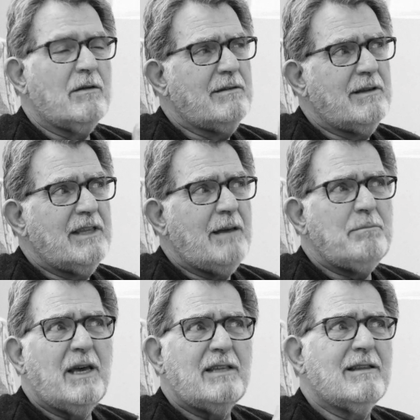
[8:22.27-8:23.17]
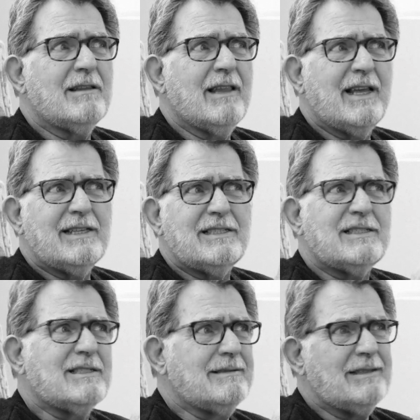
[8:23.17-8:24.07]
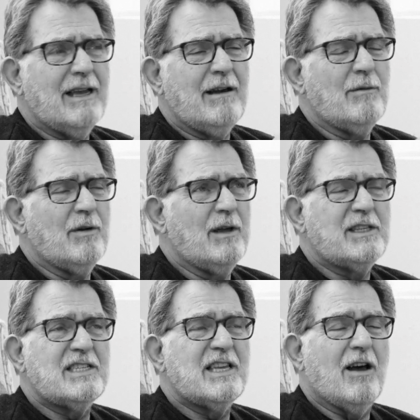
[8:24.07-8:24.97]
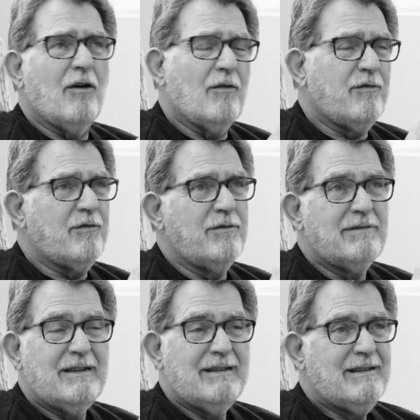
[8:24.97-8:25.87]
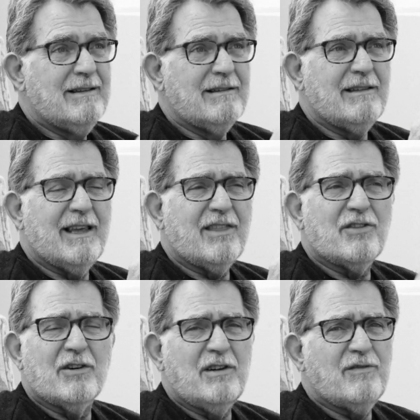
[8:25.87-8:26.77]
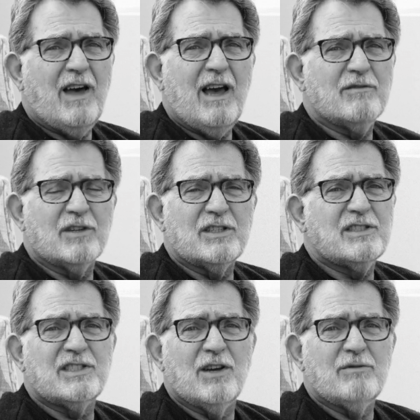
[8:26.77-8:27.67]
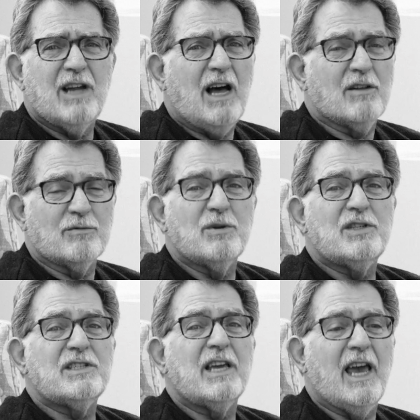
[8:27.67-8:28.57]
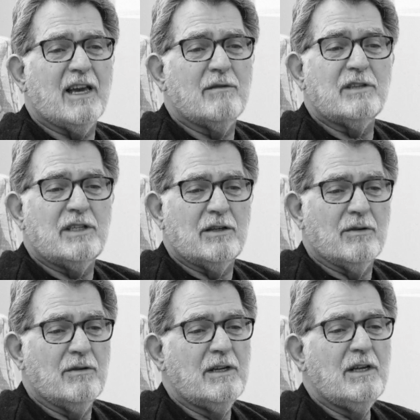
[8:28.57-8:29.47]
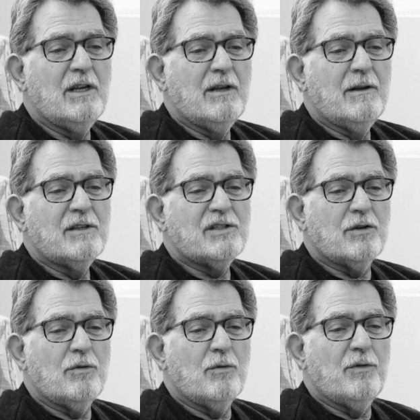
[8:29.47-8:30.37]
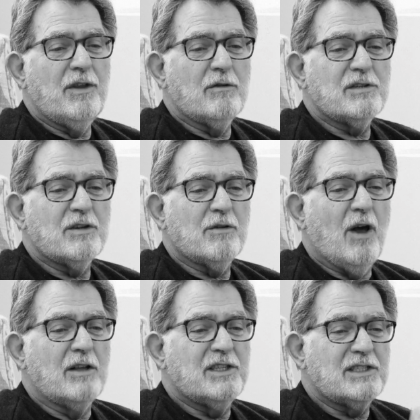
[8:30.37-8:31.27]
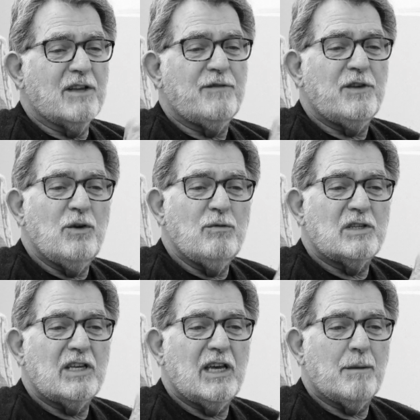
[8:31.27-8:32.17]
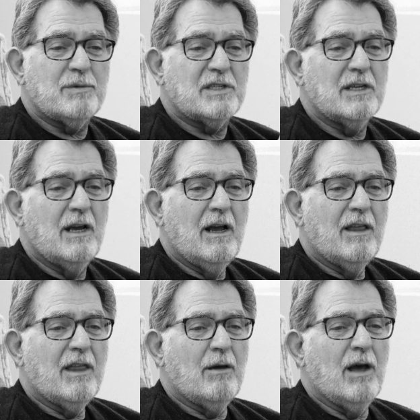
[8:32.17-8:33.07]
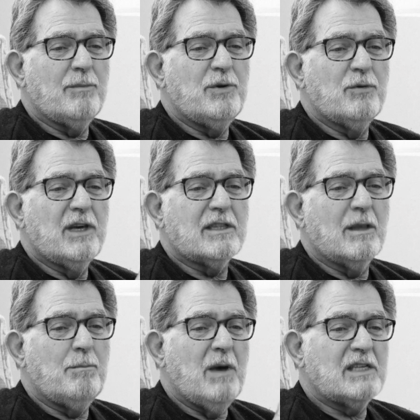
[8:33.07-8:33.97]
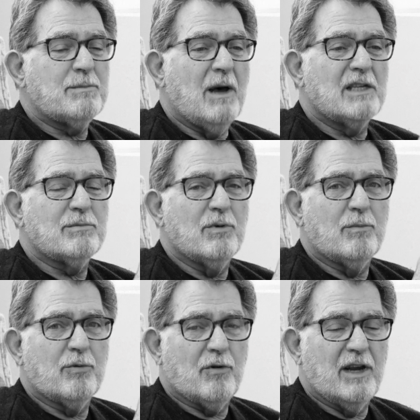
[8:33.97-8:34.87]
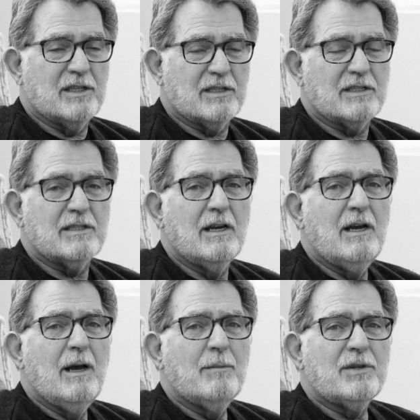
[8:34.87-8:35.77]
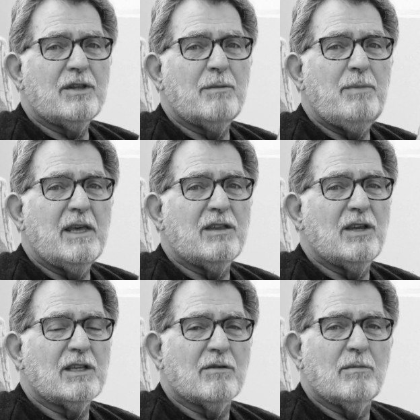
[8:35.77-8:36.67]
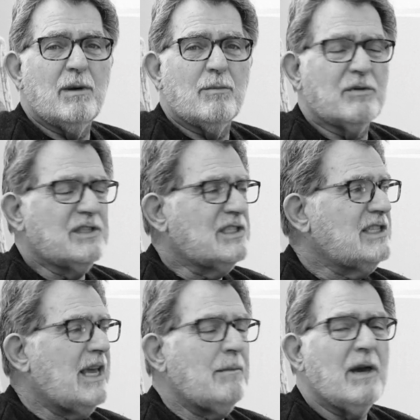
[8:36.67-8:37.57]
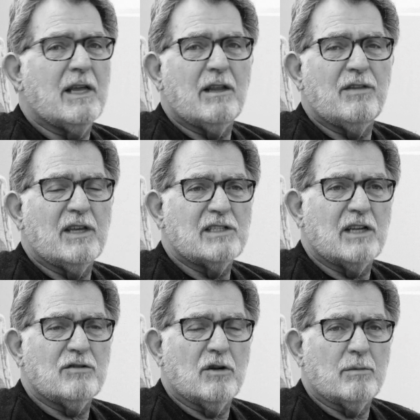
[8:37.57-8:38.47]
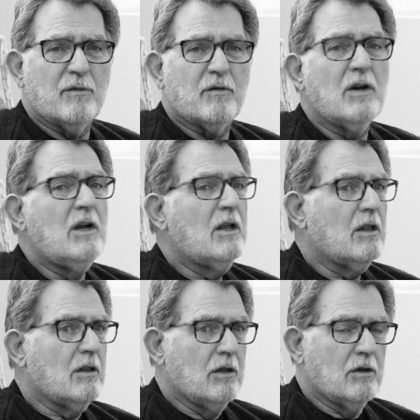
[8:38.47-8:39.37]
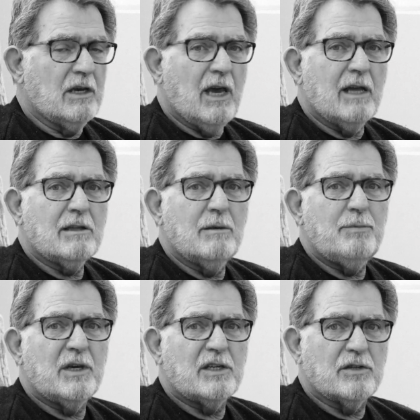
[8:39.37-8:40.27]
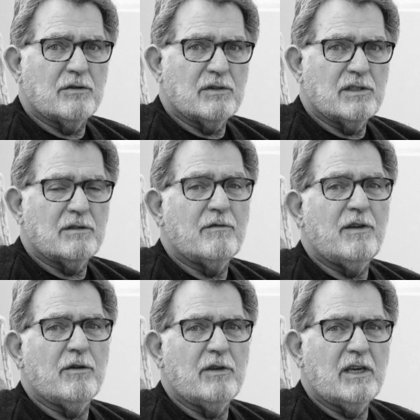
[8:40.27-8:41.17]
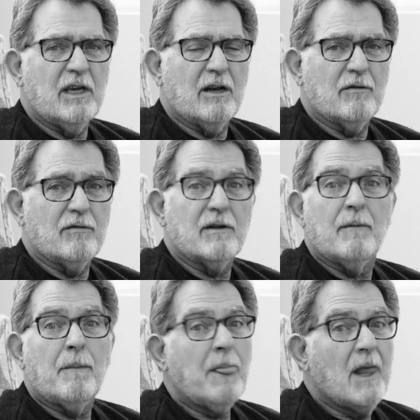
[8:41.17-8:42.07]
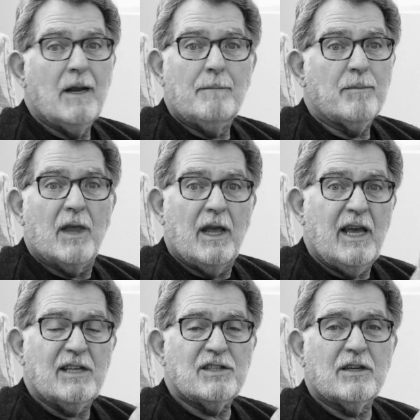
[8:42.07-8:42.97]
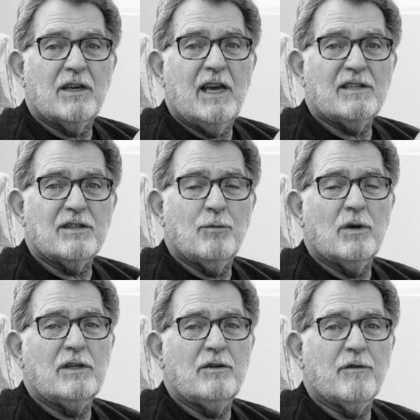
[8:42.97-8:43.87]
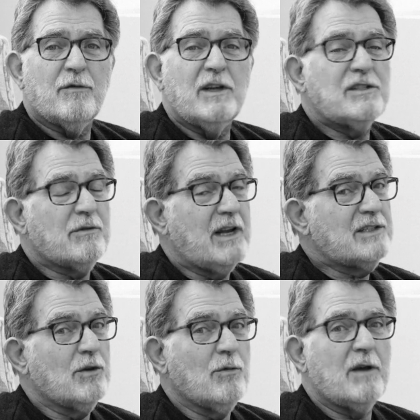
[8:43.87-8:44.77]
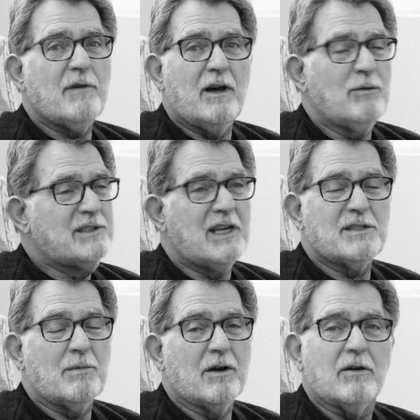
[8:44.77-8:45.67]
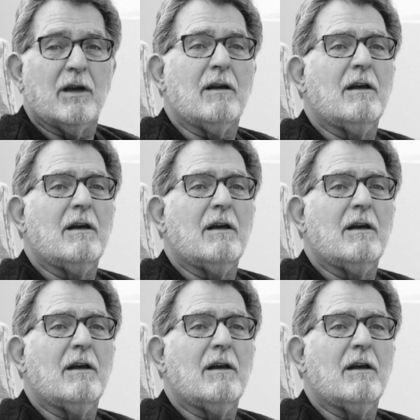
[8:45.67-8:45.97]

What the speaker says: And that made the lens itself like $35 or so dollars, which is a heck of a deal. So those are just a few tips that'll help you get the best possible prices. But the big thing to remember is the same kind of things I talked before. Look at the pictures very carefully. Ask one of your friends or ask your wife. I always ask Mary.